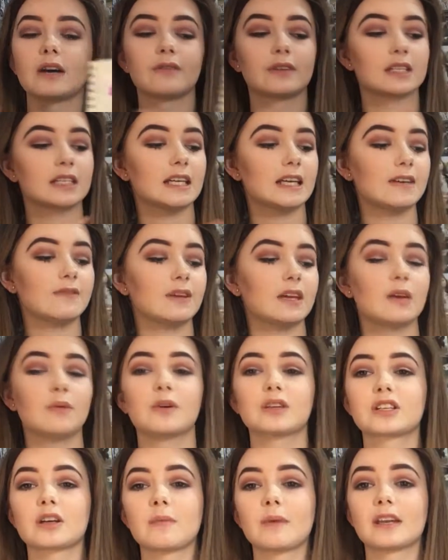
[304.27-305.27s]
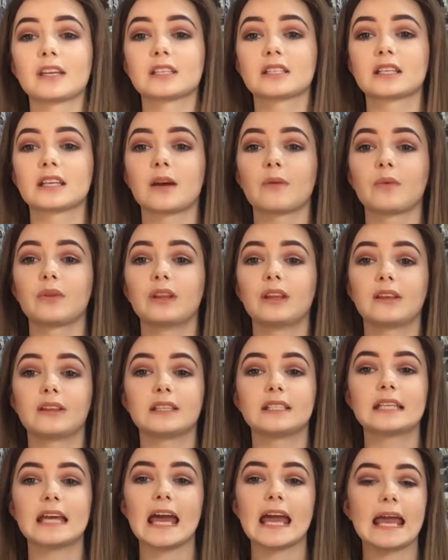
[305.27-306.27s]
have a TV, which I managed to get one the
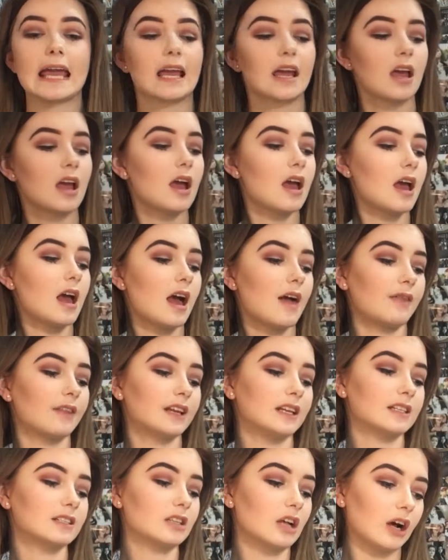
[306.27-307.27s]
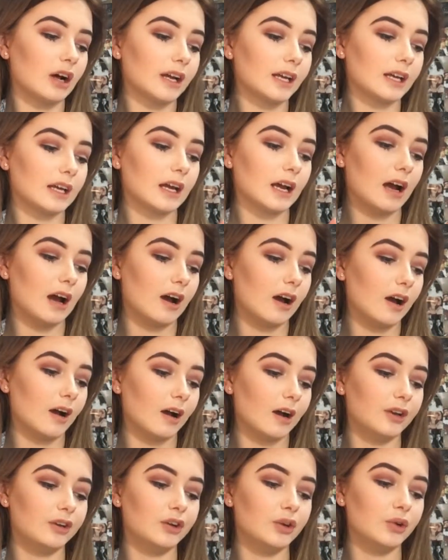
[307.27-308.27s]
other day, and then it's like
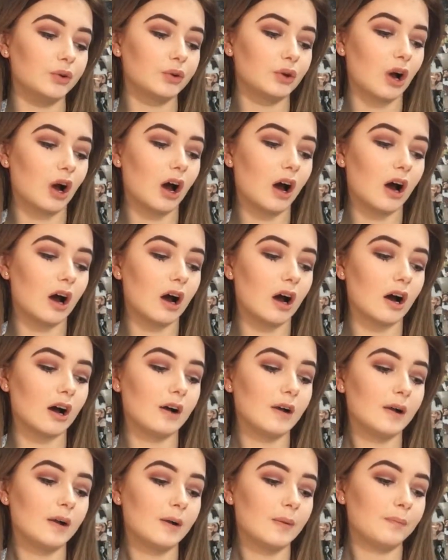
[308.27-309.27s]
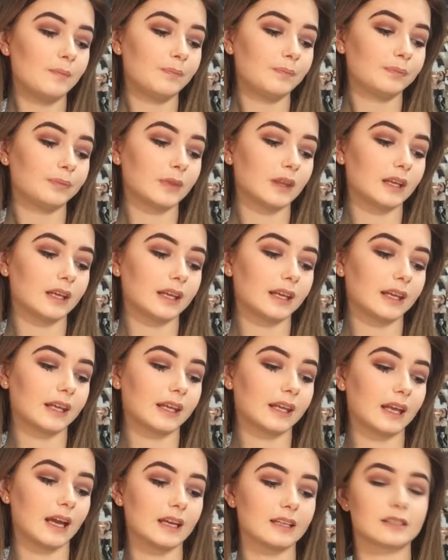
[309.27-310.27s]
a new car,
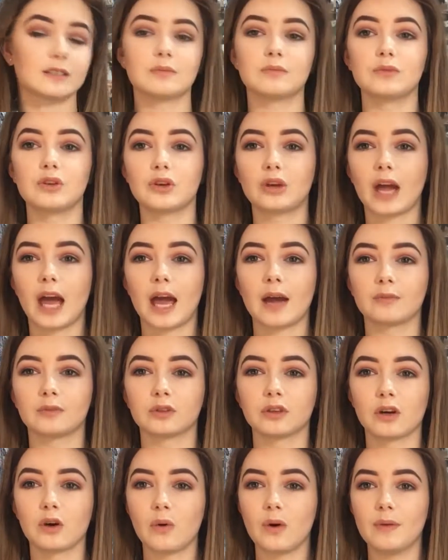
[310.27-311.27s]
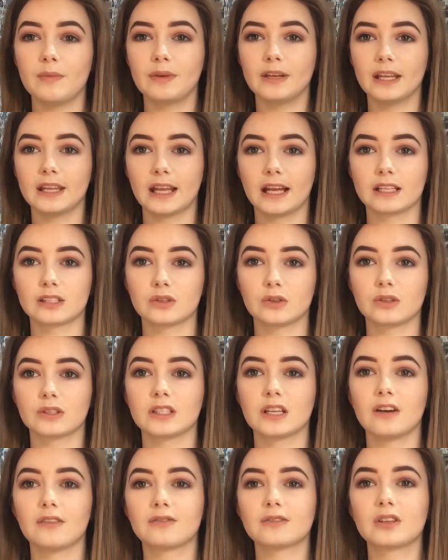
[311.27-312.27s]
get some new camera equipment and that sort of
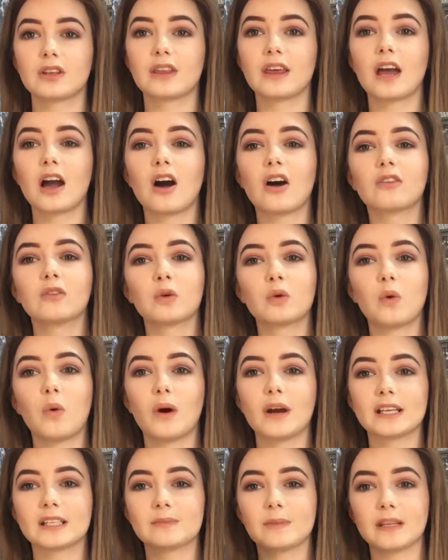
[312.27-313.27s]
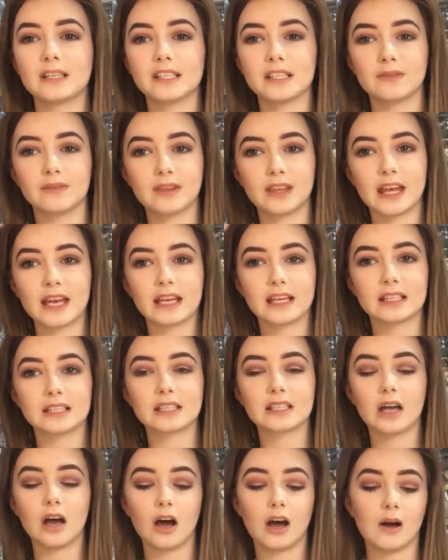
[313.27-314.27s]
stuff. So they are all quite expensive
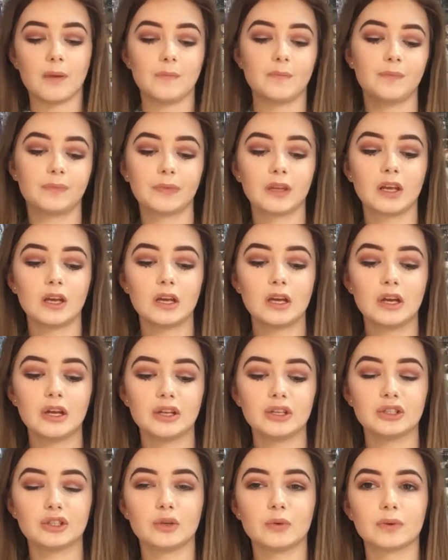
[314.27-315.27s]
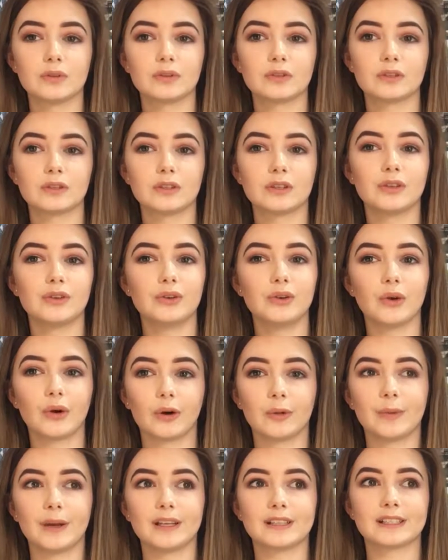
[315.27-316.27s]
things. So it's not
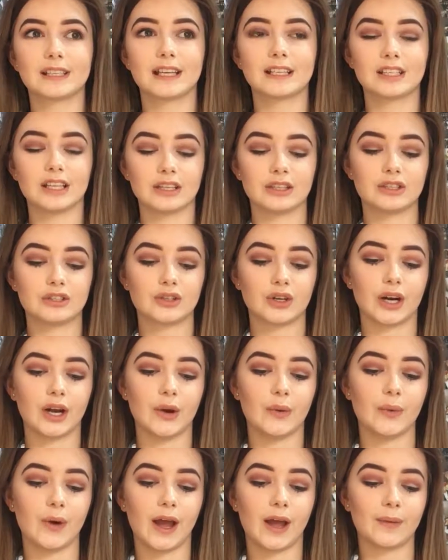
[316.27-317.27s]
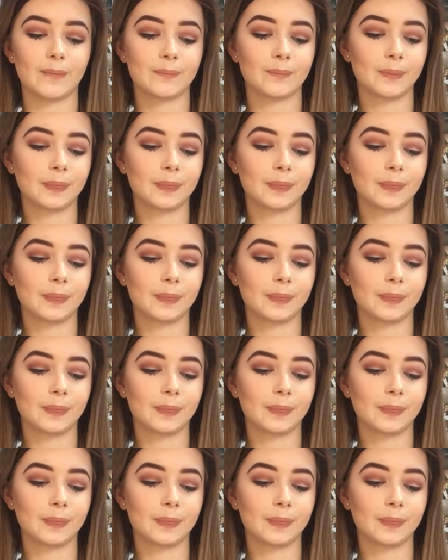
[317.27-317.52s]
going to be able to get done straight away.